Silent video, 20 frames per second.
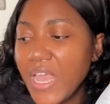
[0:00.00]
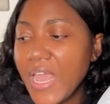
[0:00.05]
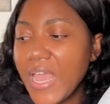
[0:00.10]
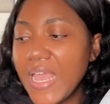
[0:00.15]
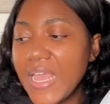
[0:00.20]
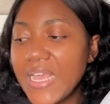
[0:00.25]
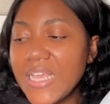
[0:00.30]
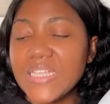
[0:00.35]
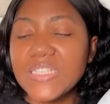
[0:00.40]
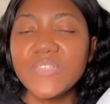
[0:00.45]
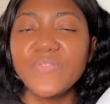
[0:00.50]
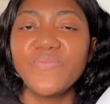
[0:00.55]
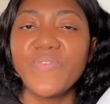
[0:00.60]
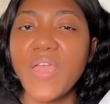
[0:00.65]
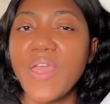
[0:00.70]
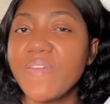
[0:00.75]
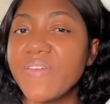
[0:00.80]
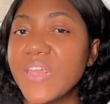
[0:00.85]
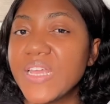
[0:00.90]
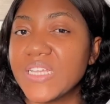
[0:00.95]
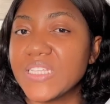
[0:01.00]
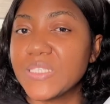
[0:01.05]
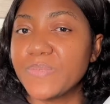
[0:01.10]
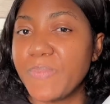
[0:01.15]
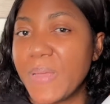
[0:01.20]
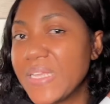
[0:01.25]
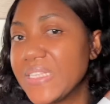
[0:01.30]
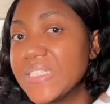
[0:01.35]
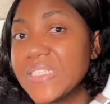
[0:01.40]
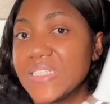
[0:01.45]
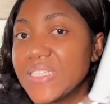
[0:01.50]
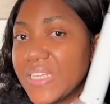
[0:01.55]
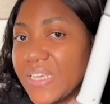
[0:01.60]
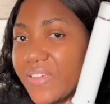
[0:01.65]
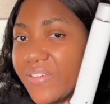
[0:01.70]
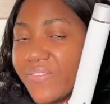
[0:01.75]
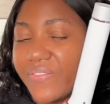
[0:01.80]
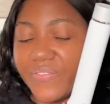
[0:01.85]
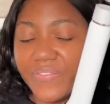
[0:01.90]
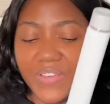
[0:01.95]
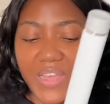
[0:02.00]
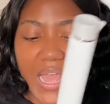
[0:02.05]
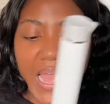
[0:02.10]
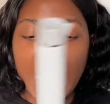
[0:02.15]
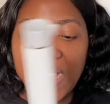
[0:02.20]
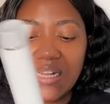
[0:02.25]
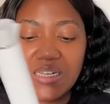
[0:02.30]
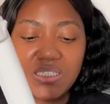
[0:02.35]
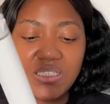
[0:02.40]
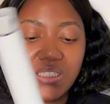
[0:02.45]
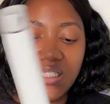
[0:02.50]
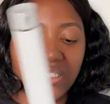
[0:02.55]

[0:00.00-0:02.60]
It's very expensive, and